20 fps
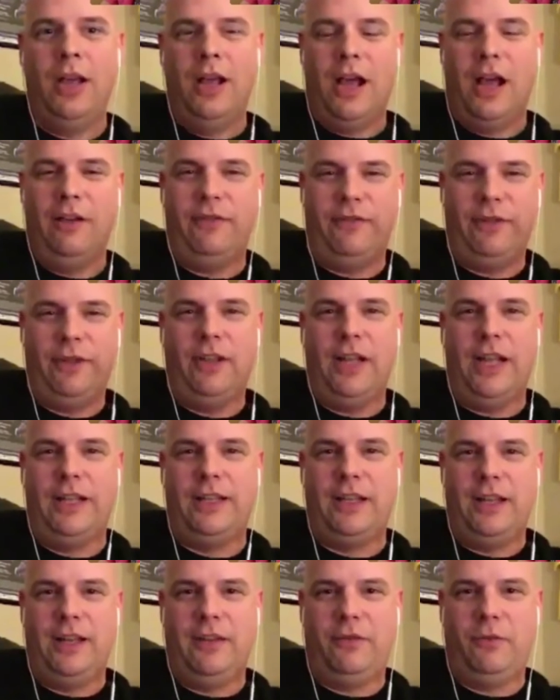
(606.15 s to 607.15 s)
I feel like
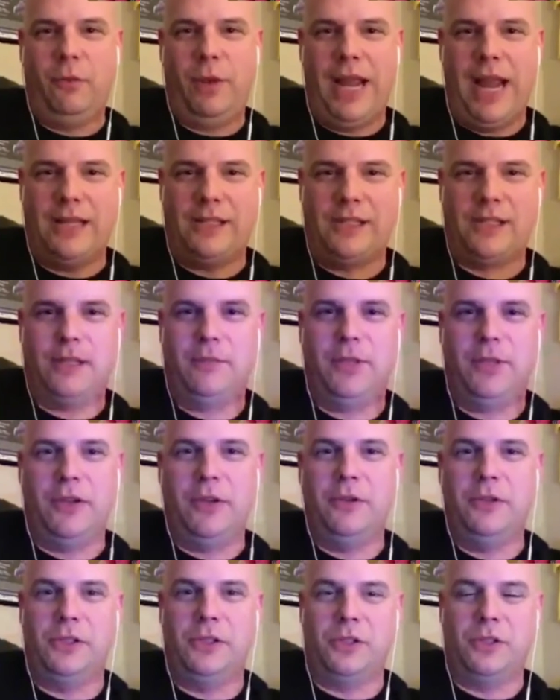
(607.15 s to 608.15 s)
that if we had some of
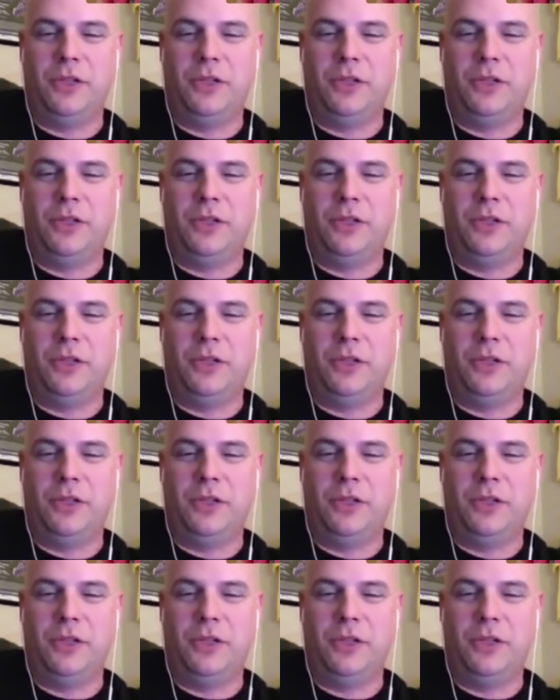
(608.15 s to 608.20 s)
those,